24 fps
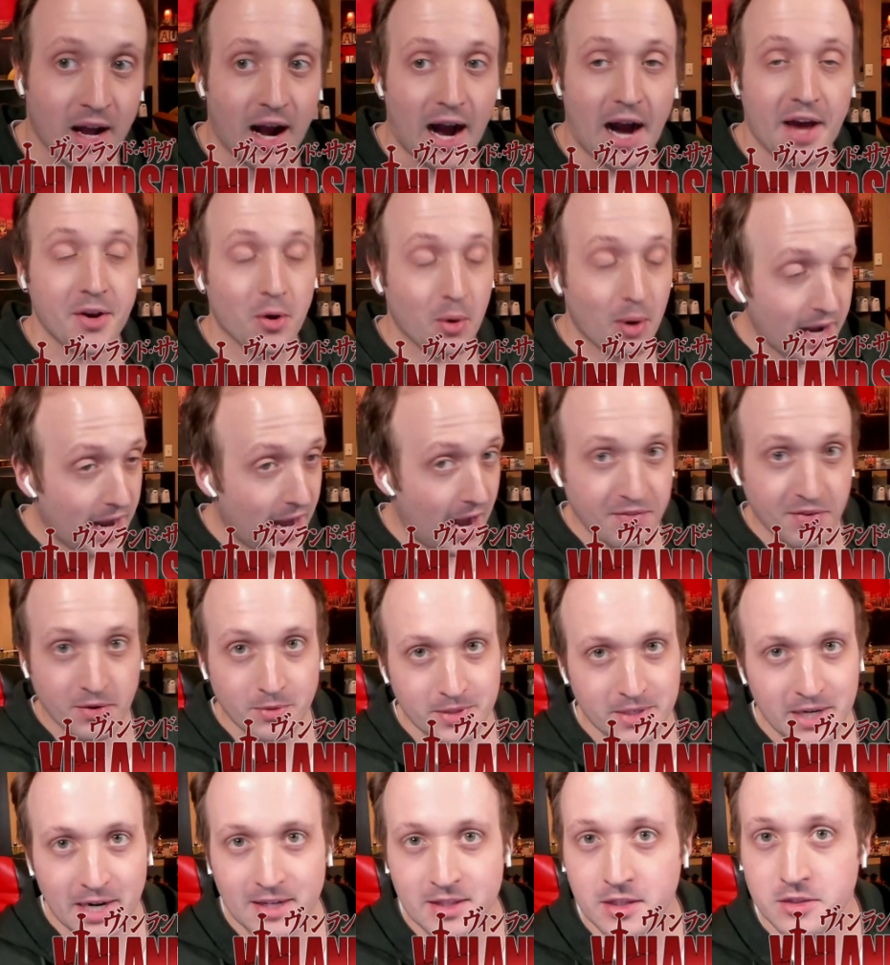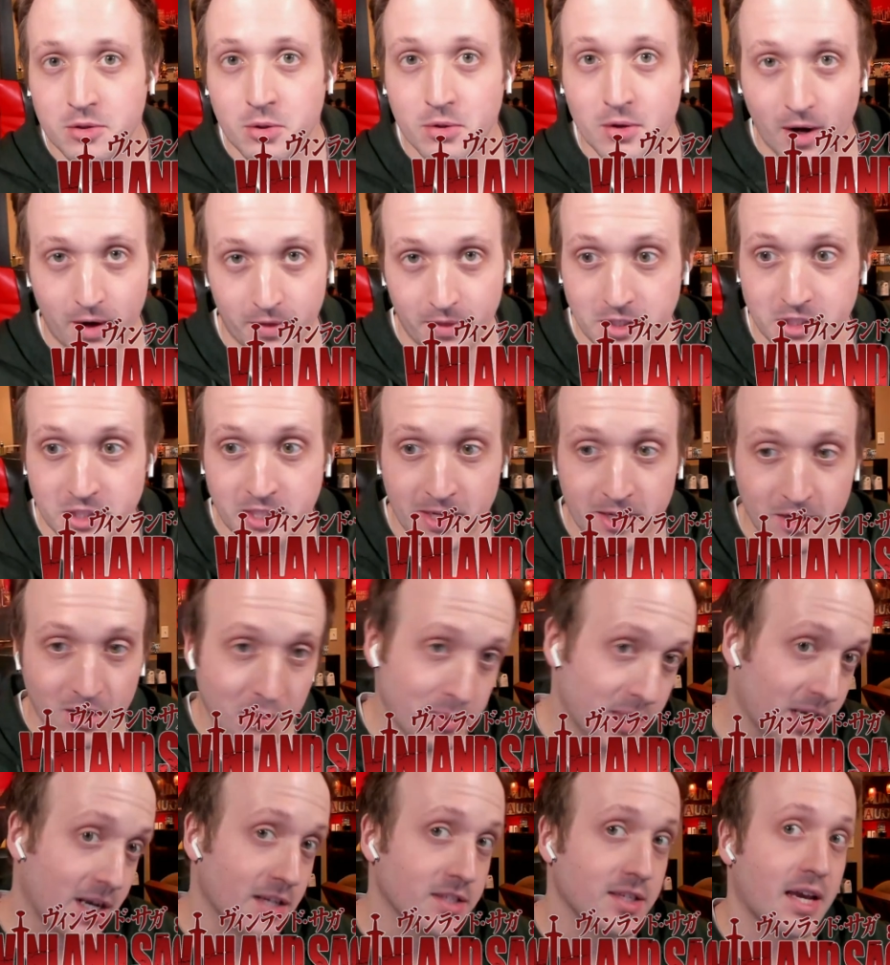I know I haven't reacted to it on the channel
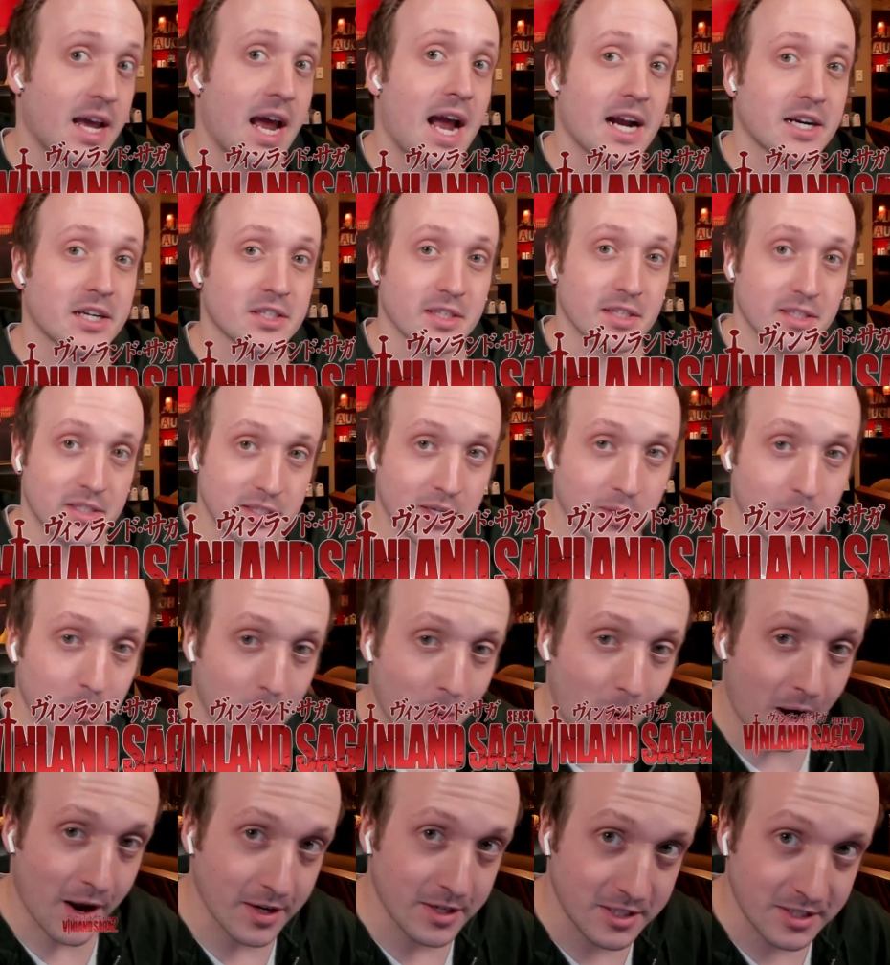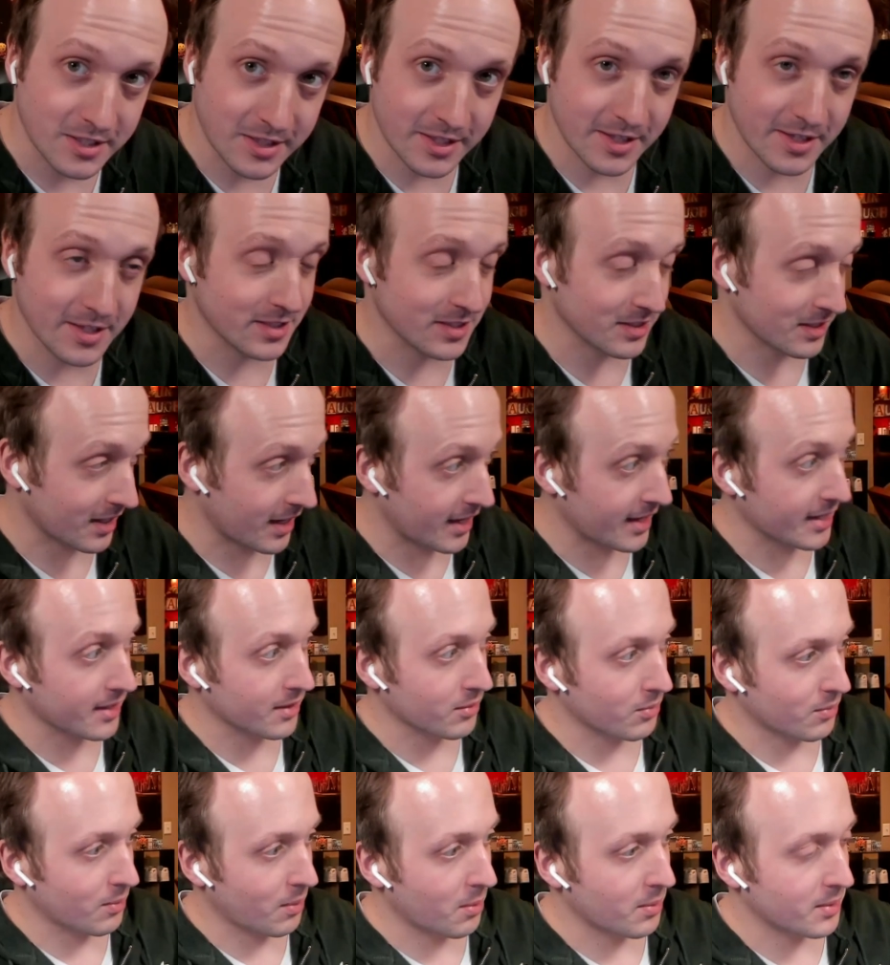because I actually did watch this like,
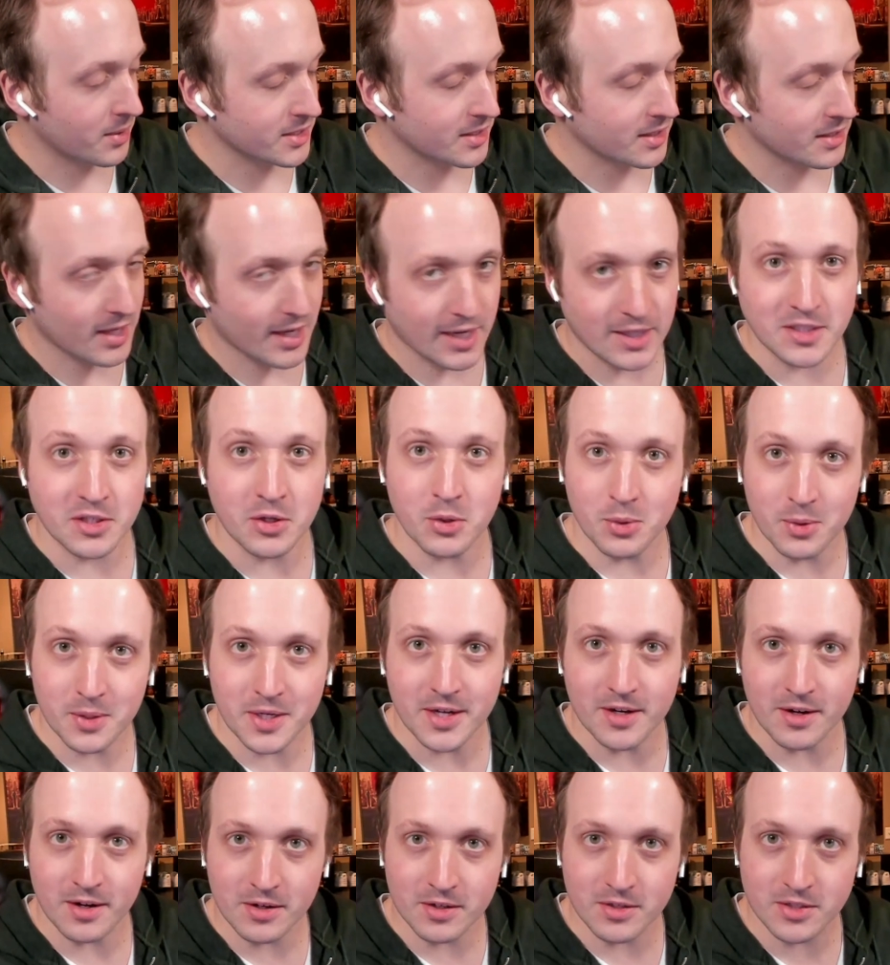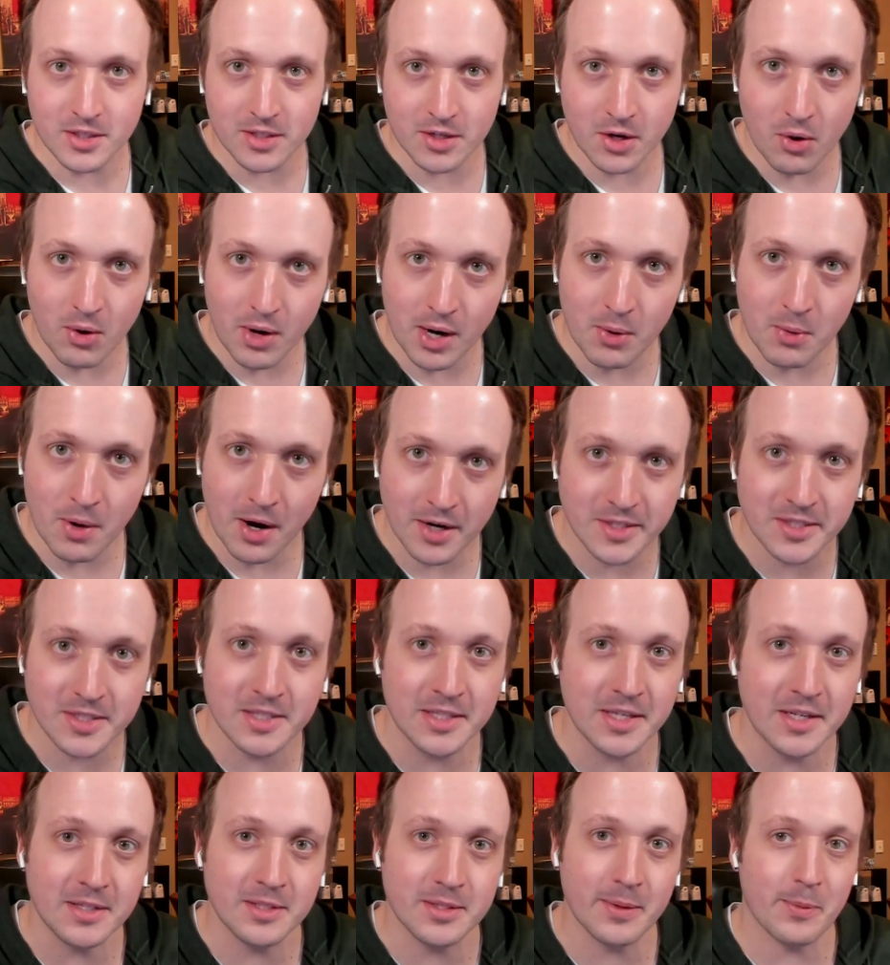what was it, like two years ago I watched
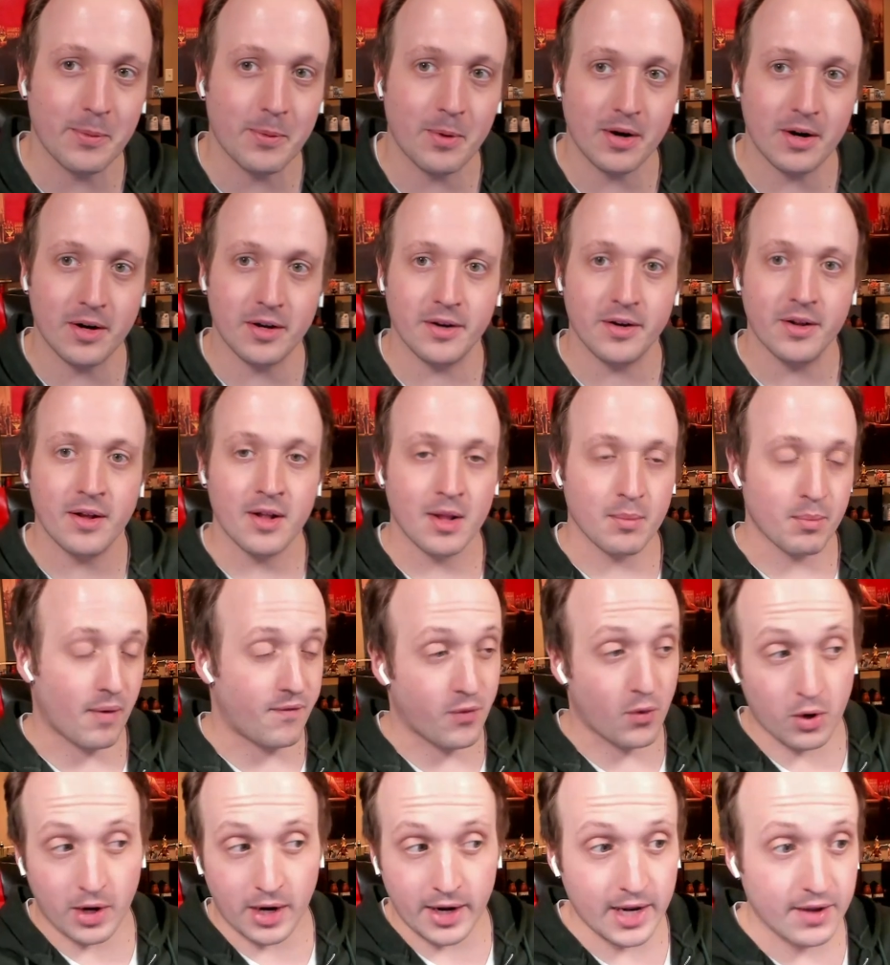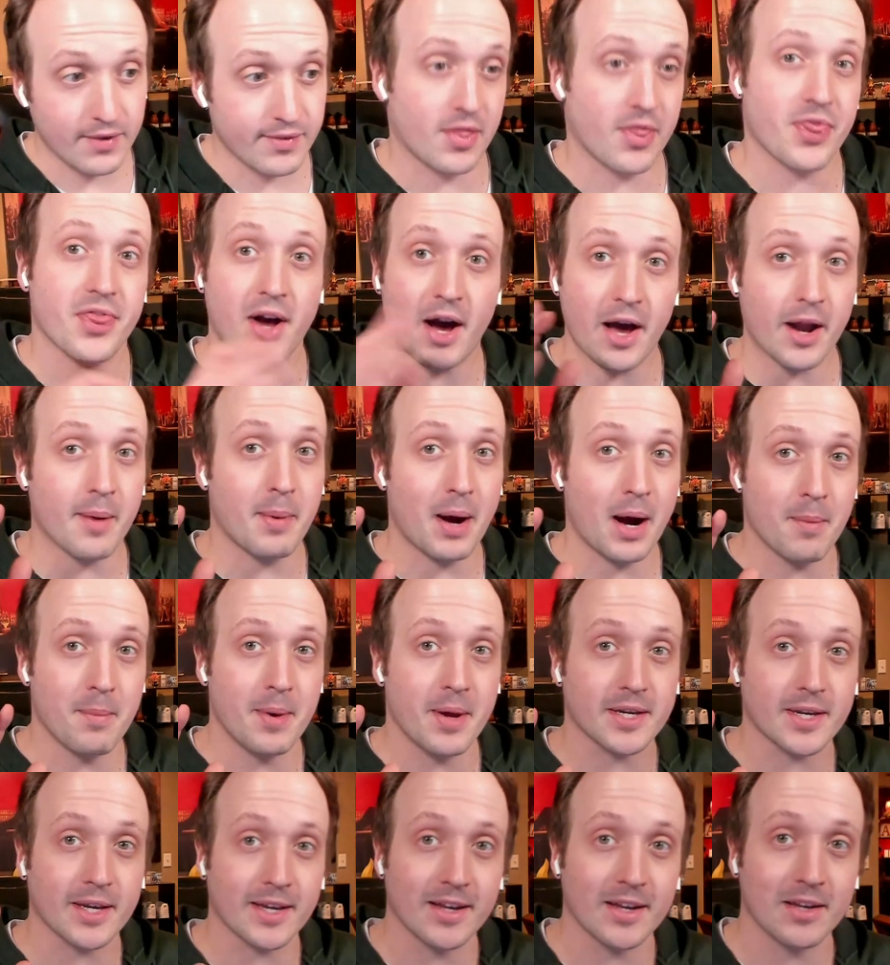Season one before I even thought about
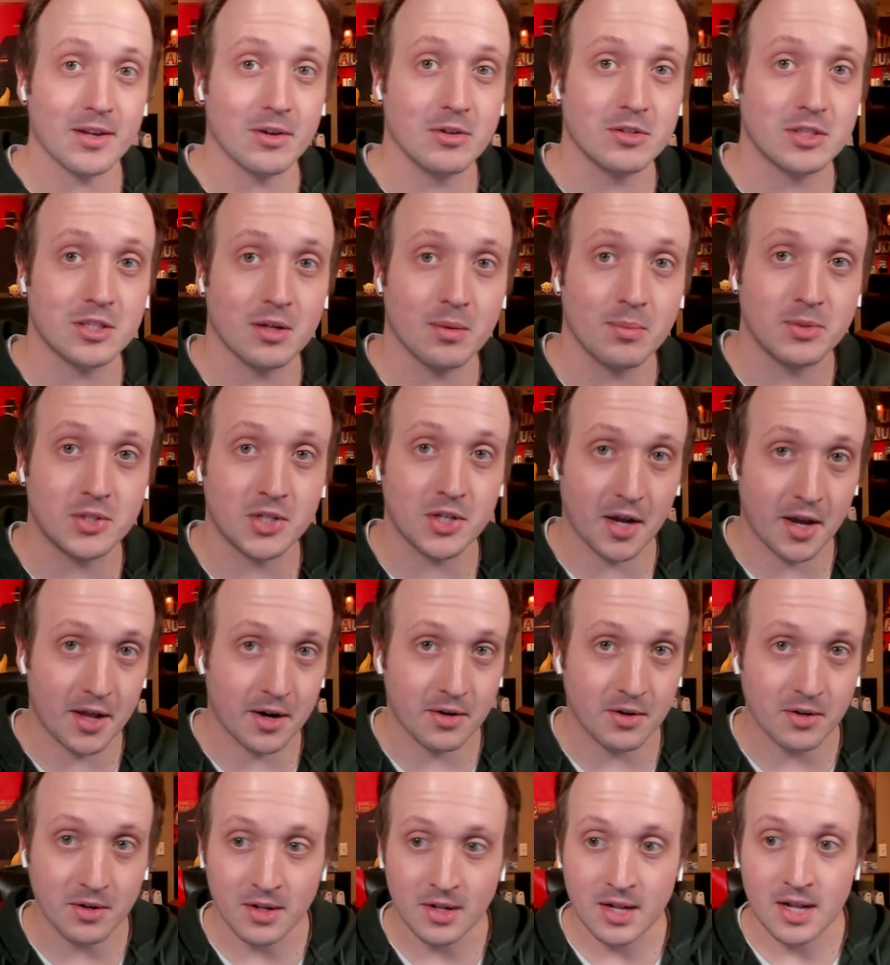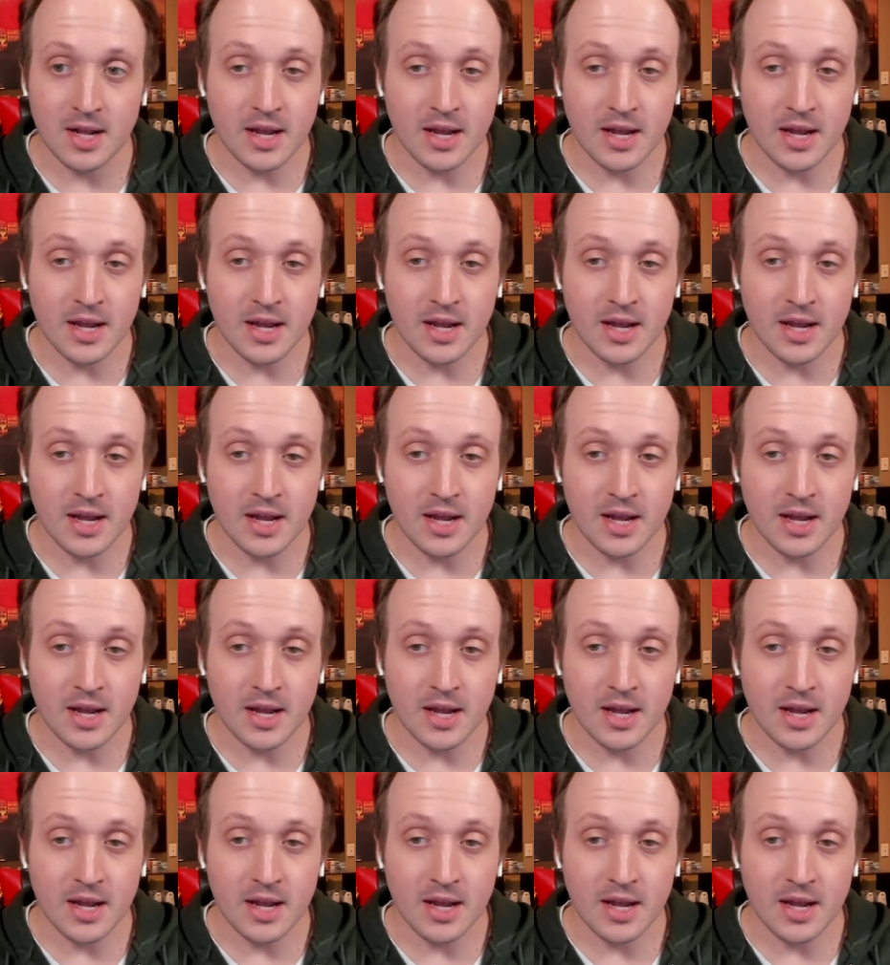making a YouTube channel.